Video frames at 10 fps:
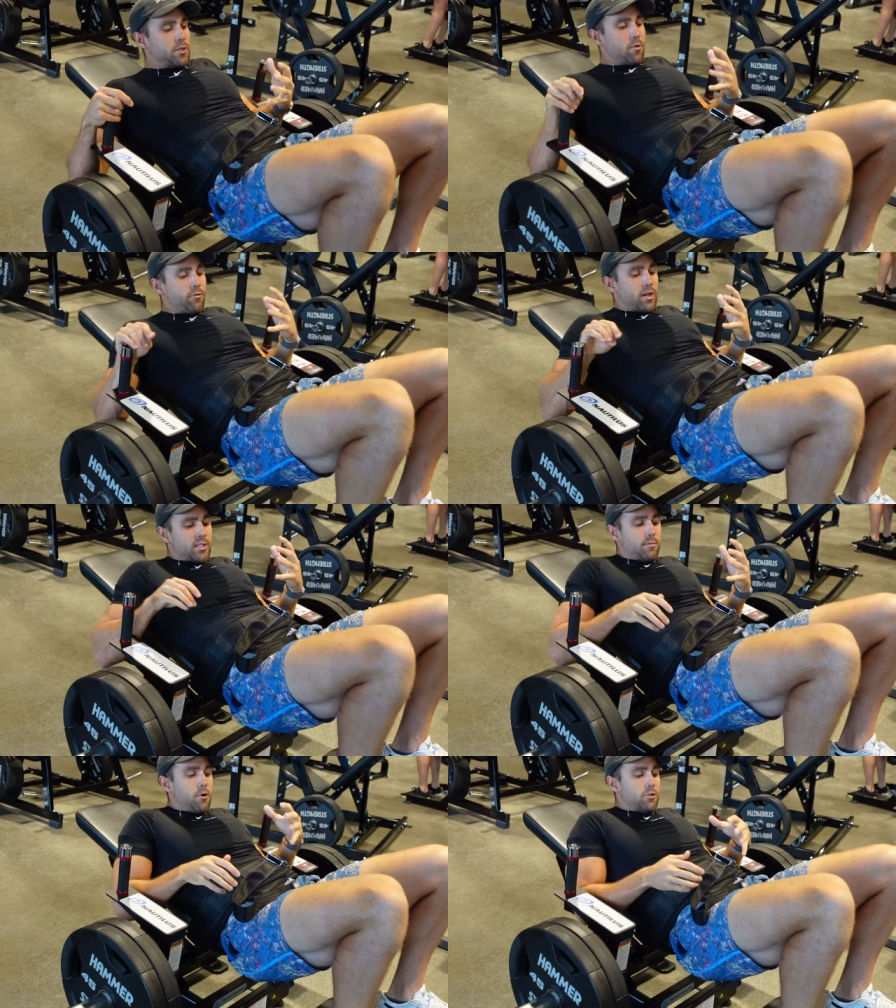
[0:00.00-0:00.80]
So
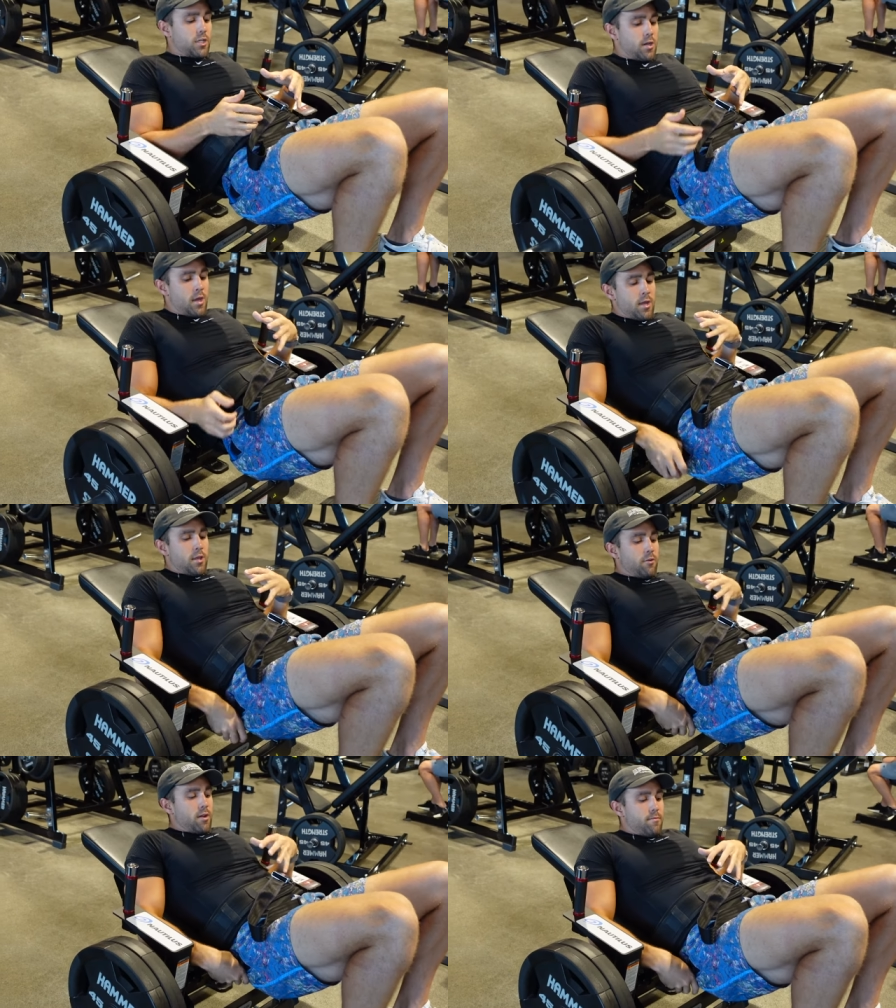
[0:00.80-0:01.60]
thrusting motion,
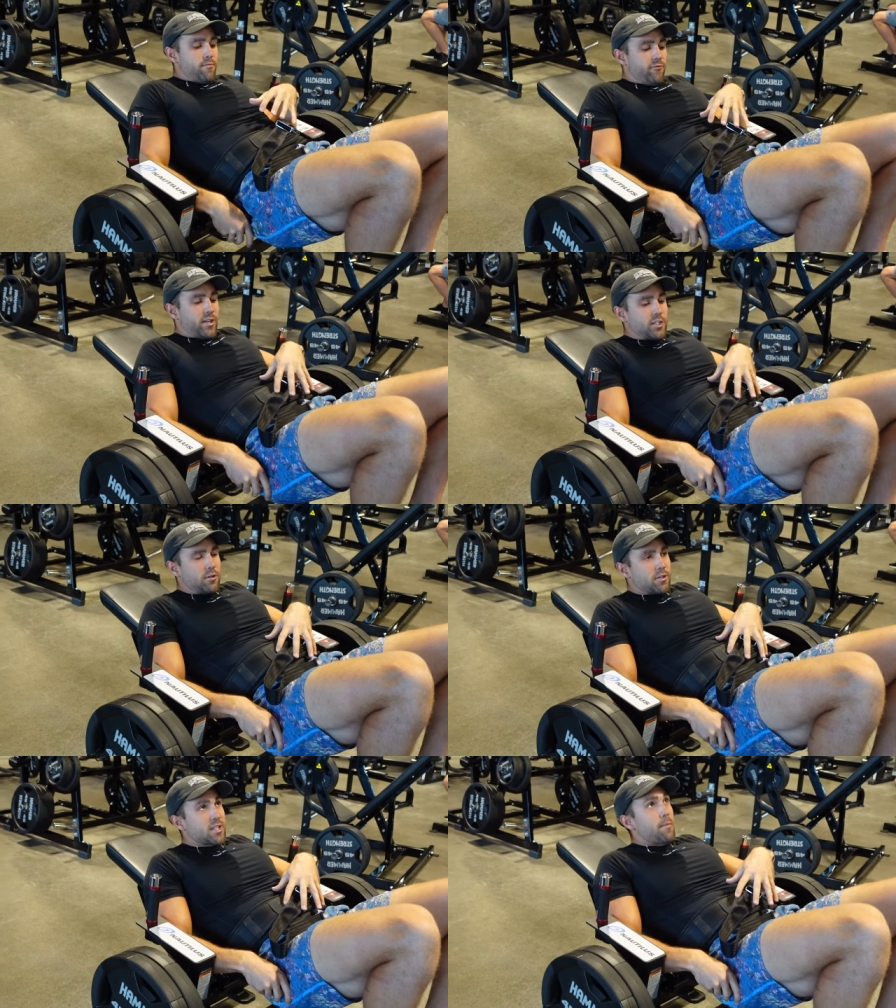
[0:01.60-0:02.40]
can envision
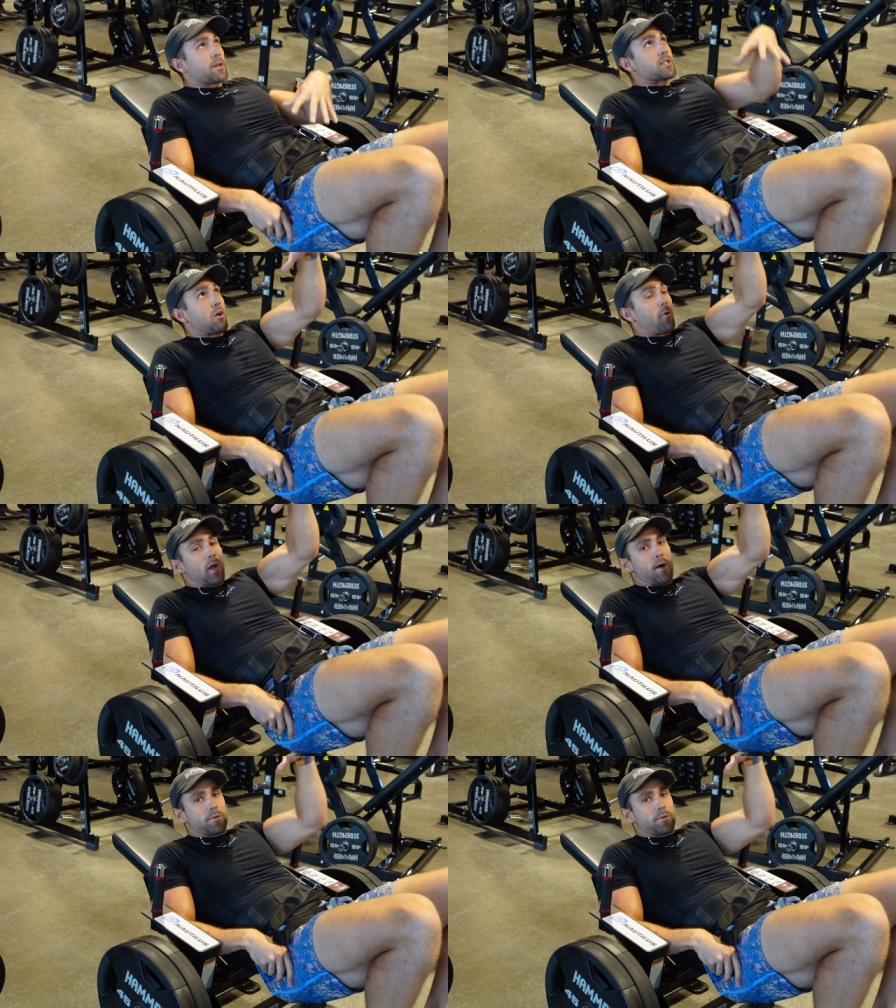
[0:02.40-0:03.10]
your stomachs going up